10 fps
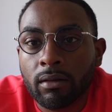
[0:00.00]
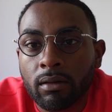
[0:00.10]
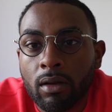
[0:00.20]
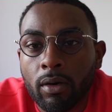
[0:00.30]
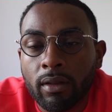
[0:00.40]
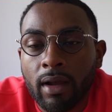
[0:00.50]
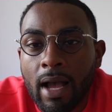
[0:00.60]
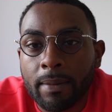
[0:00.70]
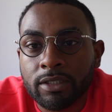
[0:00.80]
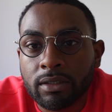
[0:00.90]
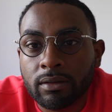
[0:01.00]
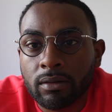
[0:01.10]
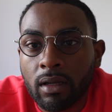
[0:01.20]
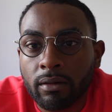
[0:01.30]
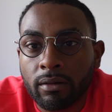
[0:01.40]
no other option
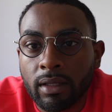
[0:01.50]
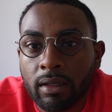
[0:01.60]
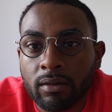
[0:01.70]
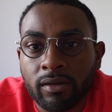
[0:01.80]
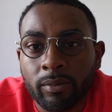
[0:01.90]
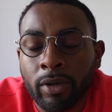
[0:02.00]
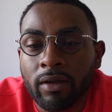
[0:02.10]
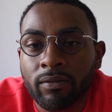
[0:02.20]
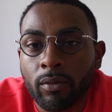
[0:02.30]
other than to pay for